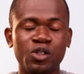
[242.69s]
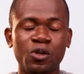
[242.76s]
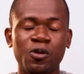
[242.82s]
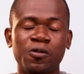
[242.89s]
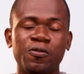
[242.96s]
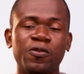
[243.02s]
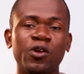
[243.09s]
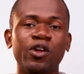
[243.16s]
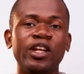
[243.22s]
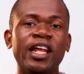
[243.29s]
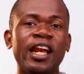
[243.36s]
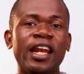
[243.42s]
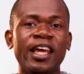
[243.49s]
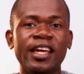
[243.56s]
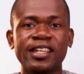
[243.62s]
So follow
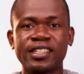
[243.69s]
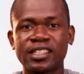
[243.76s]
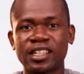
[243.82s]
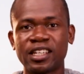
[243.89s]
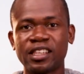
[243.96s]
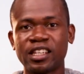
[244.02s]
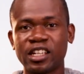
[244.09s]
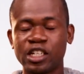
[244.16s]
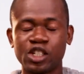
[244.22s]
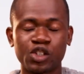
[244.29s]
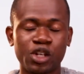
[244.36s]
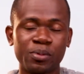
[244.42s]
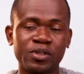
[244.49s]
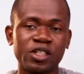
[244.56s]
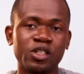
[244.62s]
the links in the
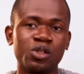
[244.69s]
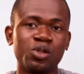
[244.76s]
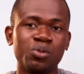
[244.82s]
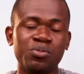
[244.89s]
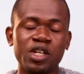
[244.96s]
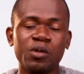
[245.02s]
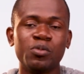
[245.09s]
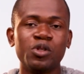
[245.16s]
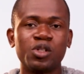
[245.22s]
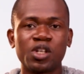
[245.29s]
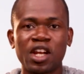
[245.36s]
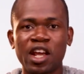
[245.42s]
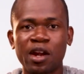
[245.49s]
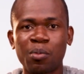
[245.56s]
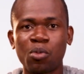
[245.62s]
description to be able
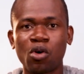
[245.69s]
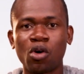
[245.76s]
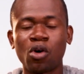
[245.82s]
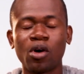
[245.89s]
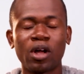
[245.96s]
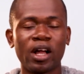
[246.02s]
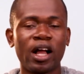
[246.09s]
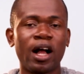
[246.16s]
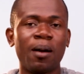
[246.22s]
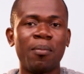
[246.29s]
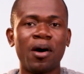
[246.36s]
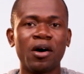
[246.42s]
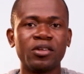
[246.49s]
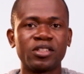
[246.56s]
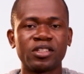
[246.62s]
to learn more
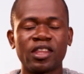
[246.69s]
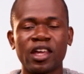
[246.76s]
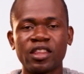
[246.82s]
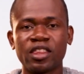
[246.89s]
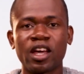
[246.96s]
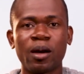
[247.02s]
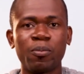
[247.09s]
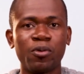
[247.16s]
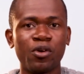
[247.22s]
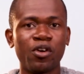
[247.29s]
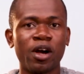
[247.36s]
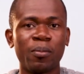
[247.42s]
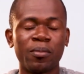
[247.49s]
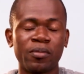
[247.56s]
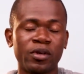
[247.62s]
about the entire
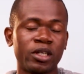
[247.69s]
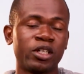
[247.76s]
program.